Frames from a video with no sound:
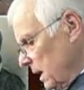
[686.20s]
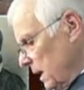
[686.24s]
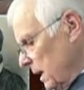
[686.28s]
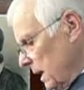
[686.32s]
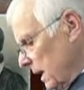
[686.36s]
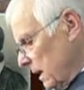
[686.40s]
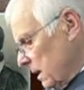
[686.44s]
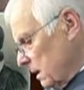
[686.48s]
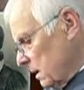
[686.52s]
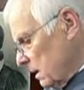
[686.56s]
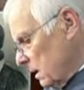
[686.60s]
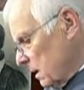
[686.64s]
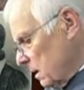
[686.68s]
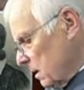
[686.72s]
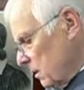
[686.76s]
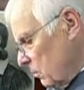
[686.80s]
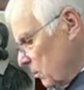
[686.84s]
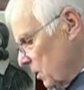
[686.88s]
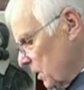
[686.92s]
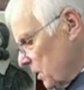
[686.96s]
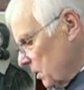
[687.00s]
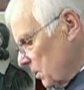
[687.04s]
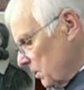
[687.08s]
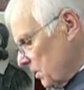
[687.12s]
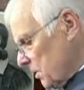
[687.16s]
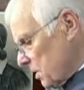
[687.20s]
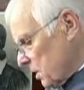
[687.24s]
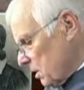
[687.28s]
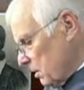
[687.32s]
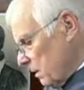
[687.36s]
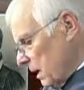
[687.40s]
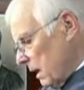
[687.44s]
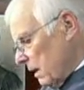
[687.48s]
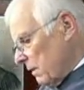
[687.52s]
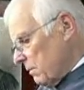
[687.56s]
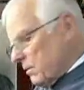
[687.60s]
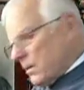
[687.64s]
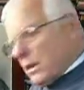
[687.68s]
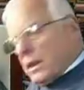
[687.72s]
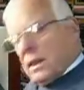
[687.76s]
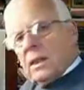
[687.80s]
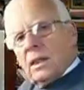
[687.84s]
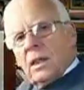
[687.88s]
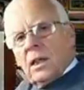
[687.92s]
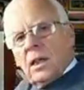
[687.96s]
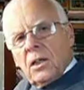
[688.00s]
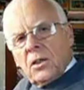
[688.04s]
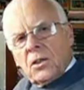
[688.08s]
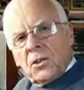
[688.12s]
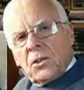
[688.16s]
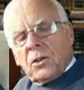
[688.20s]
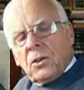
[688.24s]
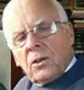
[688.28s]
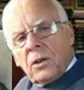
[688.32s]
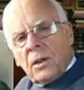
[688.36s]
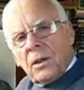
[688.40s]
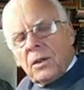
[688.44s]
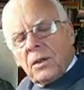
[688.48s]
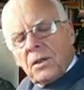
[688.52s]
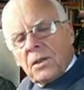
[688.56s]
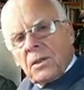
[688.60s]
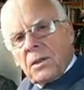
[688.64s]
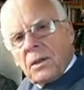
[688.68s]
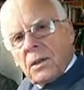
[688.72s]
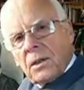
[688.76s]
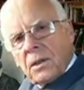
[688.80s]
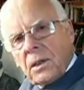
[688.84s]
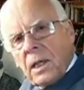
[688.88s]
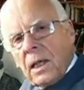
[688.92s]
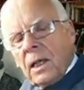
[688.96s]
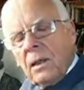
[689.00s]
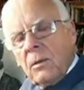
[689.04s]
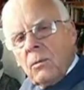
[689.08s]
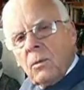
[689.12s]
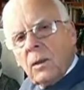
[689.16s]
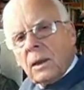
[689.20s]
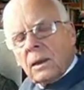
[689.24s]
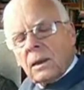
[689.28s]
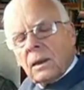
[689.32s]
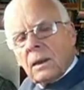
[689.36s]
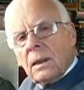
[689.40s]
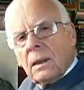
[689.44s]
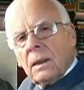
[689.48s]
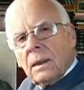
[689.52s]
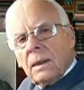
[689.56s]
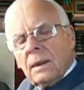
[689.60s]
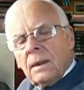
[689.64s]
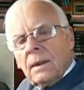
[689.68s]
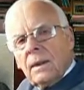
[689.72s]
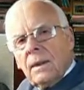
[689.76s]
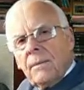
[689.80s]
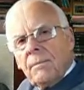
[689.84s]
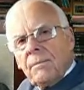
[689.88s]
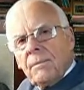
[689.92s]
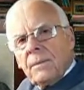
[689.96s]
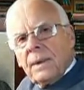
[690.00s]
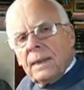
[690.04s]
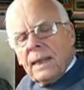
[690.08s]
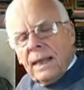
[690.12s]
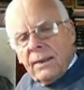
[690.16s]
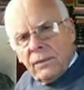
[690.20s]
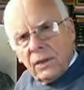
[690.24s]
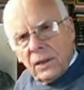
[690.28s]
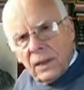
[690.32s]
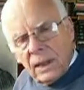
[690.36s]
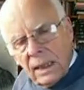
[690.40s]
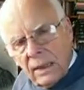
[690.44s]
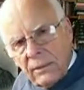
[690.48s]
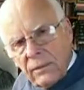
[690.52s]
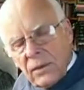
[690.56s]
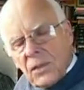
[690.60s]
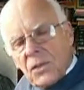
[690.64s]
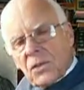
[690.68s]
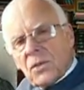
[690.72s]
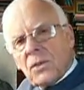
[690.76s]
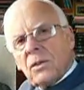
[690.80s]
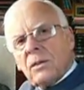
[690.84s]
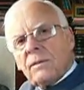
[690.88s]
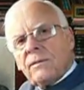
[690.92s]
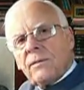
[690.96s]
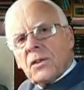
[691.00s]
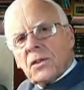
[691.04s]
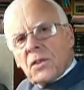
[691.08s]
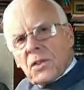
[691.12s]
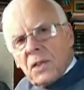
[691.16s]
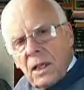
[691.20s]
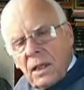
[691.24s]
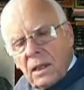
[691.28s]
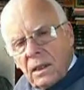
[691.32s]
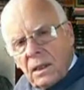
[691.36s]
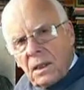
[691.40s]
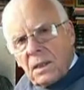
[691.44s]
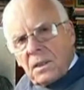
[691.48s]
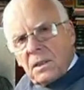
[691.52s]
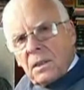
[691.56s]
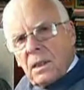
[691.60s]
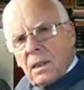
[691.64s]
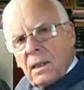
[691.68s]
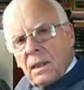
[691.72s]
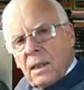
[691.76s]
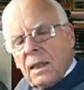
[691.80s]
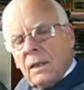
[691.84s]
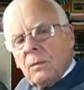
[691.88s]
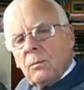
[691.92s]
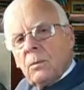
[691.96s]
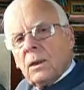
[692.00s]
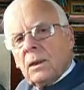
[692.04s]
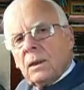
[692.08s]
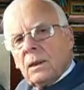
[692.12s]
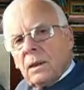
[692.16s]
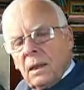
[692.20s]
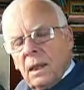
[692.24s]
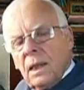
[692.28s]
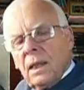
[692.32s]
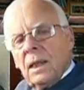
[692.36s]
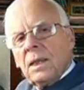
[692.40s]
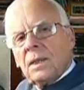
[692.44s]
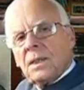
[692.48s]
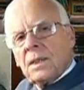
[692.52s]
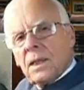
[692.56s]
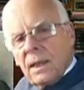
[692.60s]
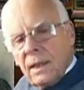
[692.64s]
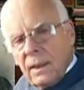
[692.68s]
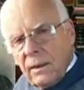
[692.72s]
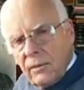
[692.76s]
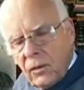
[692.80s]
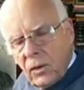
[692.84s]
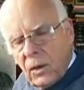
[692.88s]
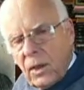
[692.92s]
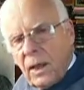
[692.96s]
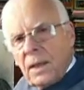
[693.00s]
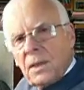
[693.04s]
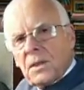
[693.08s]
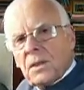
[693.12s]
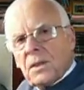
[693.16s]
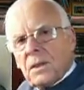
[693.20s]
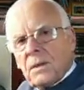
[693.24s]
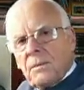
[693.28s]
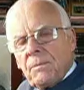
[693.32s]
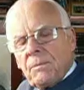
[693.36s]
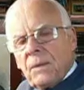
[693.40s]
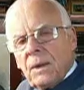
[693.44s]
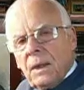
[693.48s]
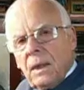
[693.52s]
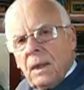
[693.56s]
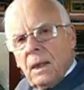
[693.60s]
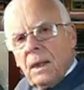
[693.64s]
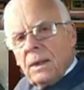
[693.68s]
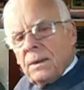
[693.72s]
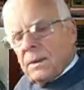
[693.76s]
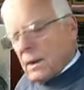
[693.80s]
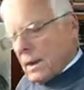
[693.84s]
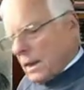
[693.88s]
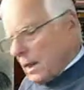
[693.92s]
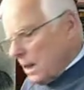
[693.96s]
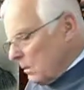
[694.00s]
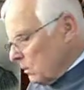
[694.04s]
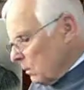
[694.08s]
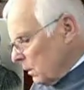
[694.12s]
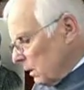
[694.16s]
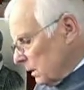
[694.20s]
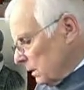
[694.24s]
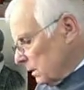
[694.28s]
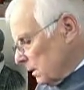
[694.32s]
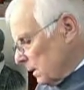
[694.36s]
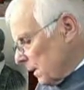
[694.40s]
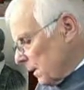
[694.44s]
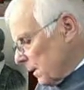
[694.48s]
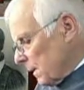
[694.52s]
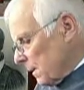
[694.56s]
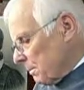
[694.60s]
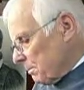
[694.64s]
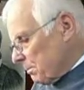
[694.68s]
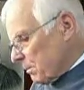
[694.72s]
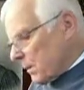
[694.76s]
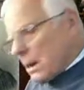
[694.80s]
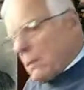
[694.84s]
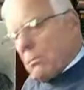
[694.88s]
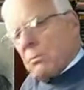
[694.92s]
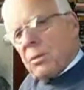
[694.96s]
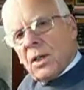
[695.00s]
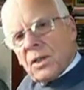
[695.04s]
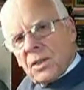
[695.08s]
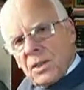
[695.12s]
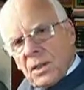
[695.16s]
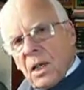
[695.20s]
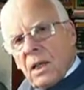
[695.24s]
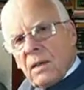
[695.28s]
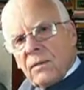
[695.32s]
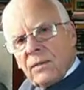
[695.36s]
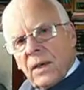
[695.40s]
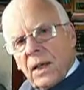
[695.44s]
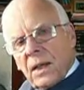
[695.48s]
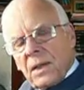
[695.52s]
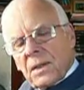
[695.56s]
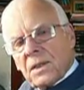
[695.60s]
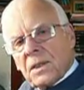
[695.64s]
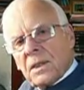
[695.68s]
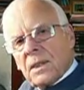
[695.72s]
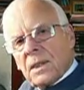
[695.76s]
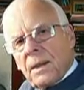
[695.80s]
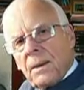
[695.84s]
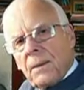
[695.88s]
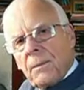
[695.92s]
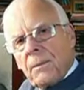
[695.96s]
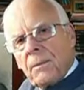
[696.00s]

And uh, we also have the uh, assurance that he will never leave us nor forsake us, that he will deliver us, and that he will preserve us